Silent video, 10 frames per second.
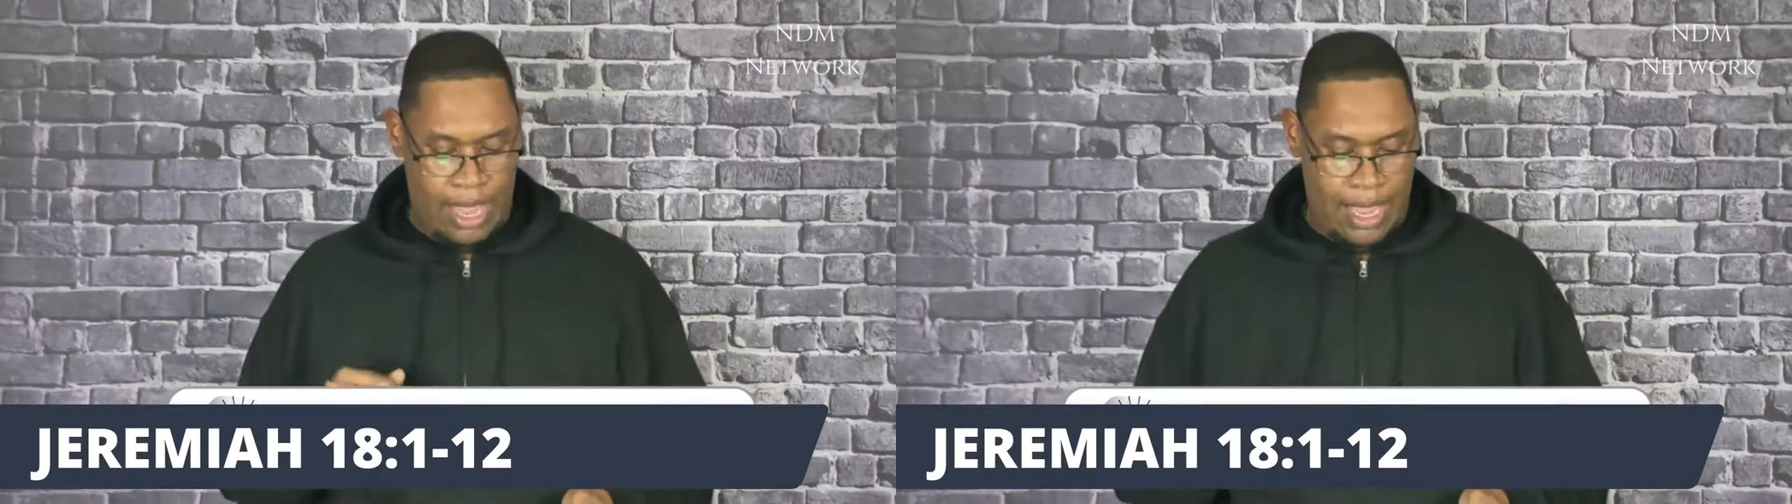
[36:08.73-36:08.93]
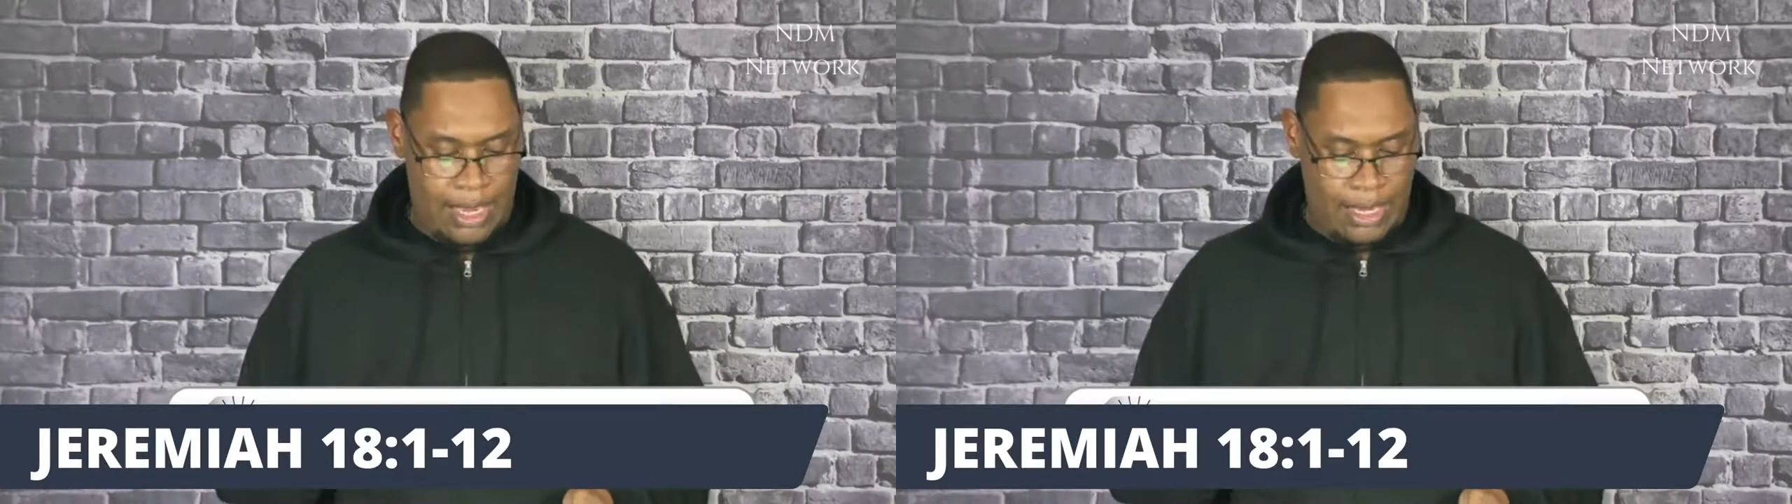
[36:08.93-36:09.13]

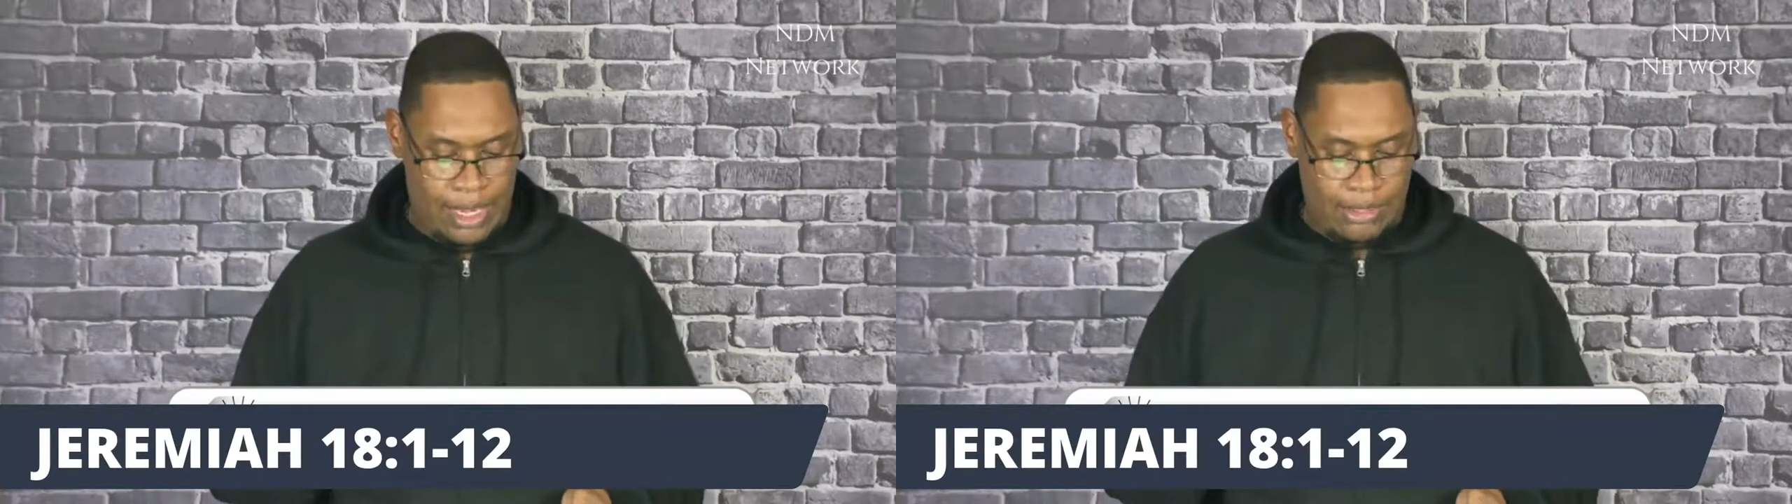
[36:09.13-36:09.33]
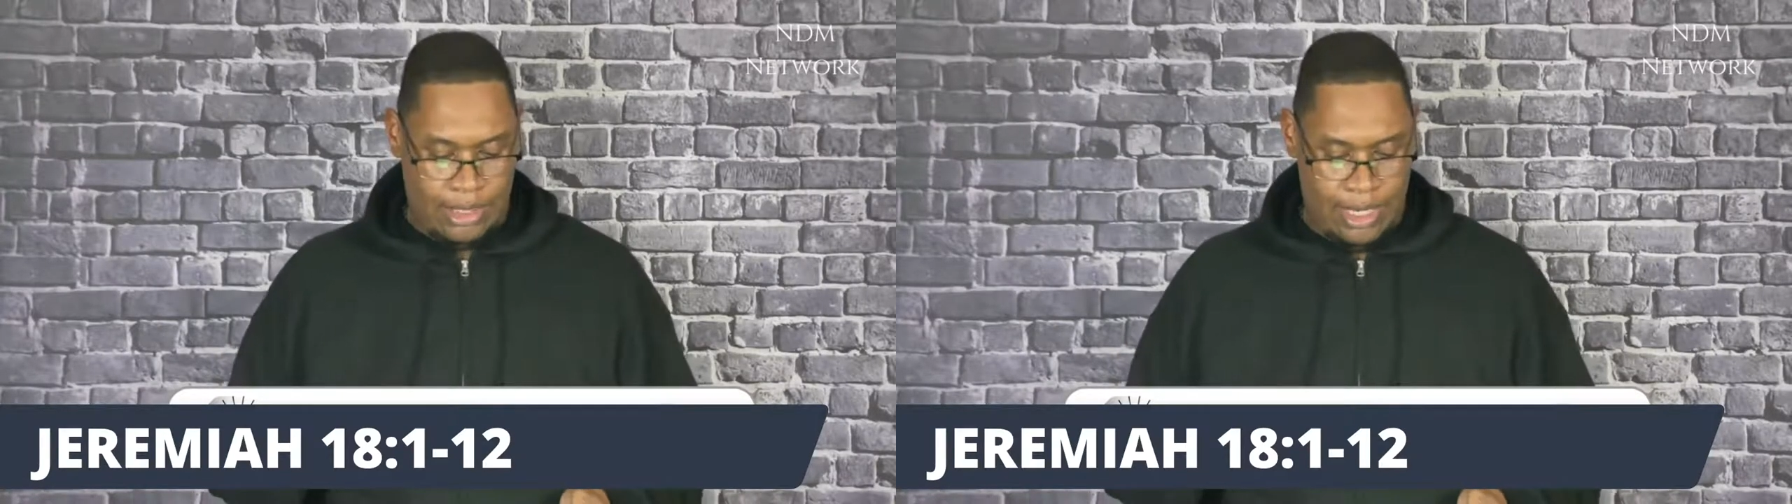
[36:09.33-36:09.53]
I
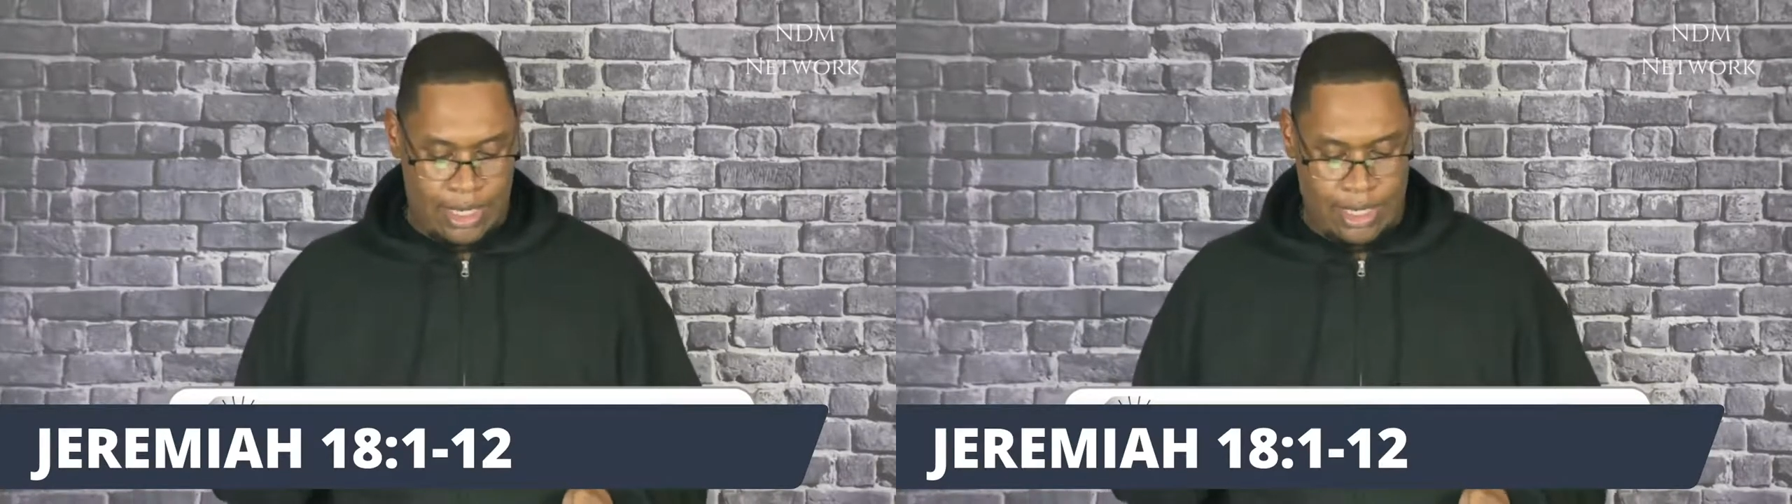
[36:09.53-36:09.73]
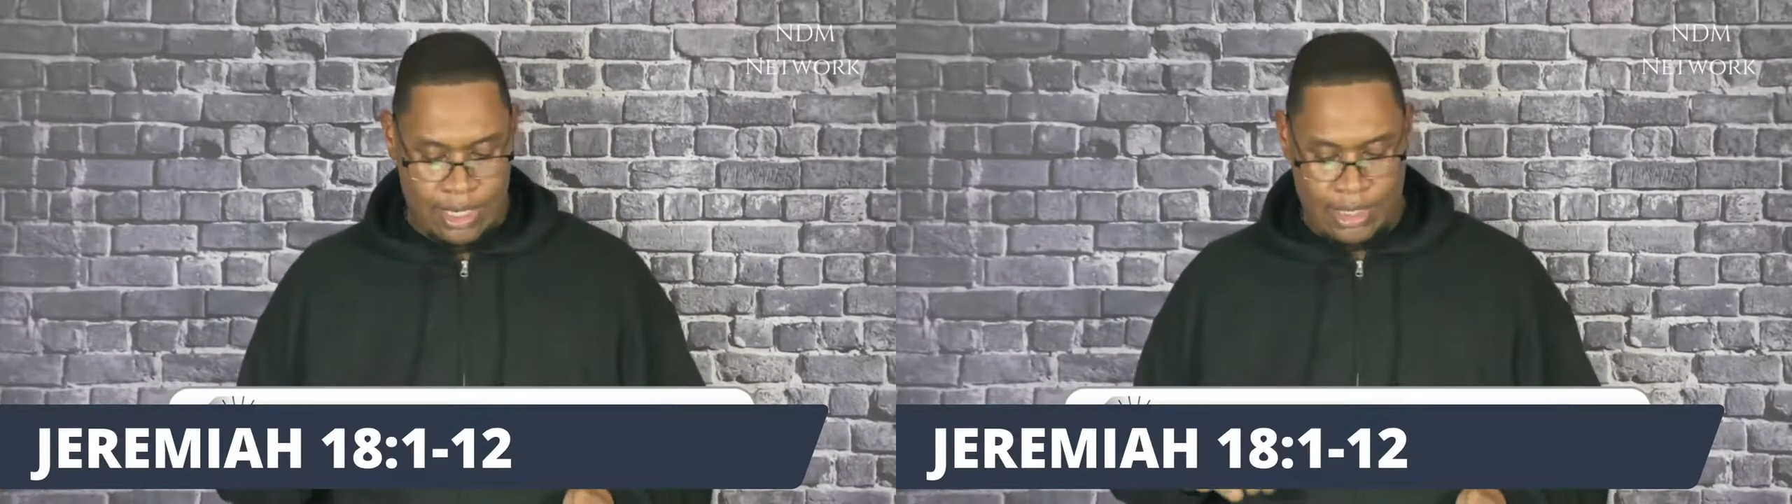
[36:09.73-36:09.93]
announce
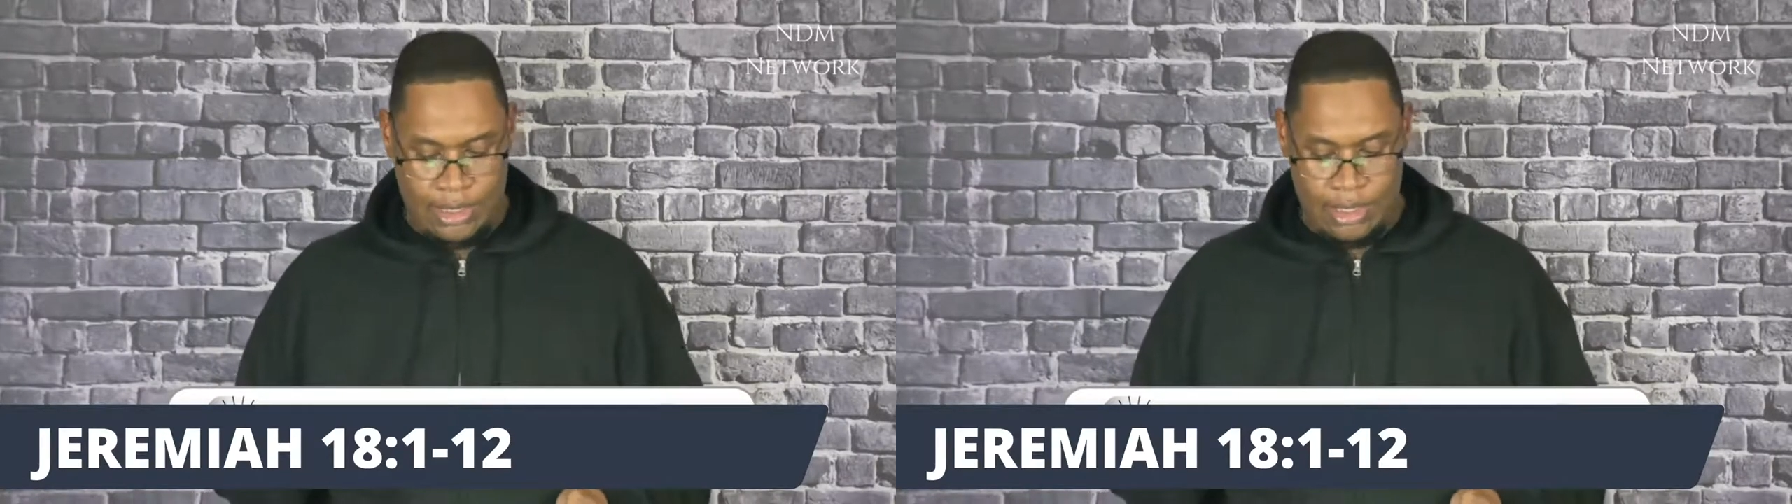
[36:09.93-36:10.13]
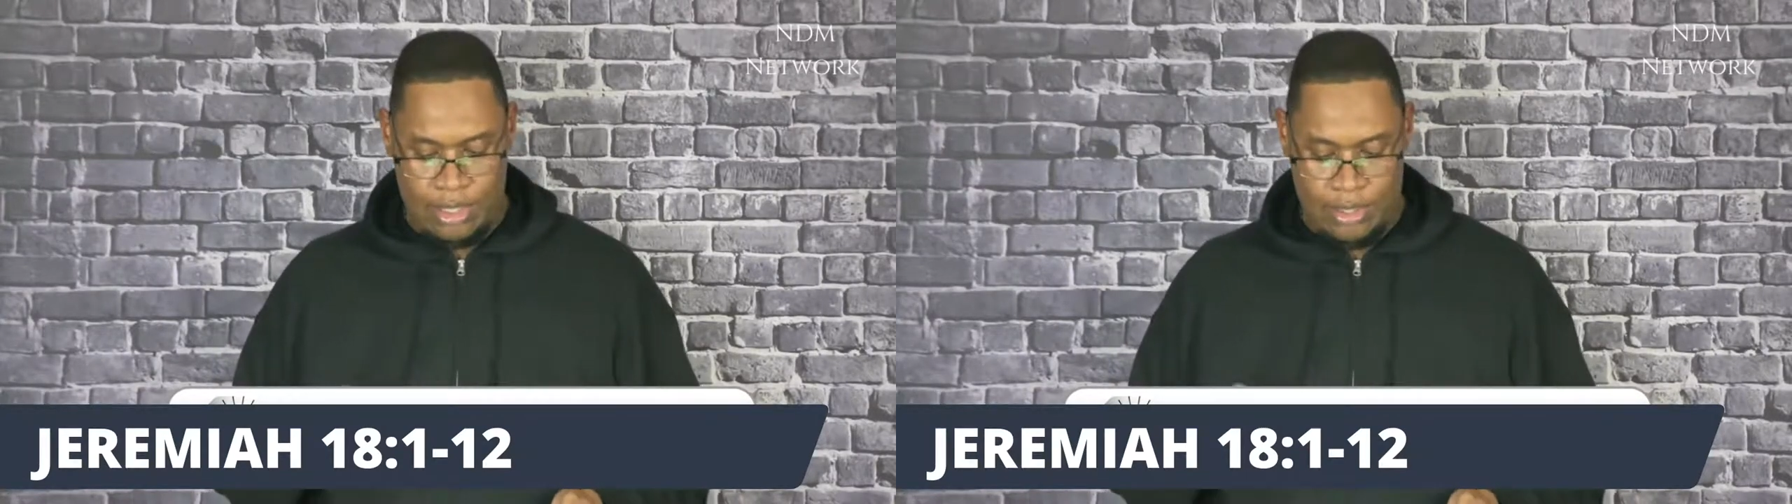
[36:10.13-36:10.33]
that a nation